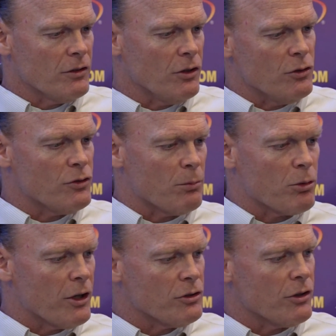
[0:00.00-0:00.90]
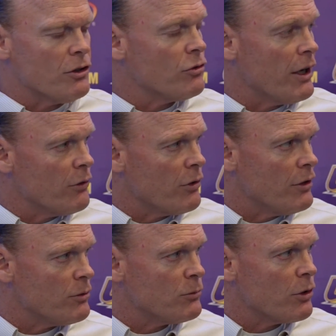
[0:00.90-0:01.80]
to use the pressure to try to
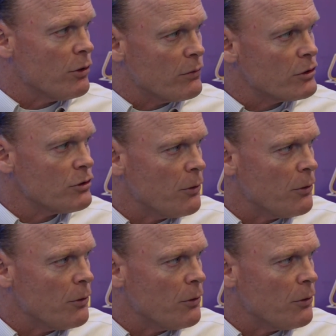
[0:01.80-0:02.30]
create some turnovers.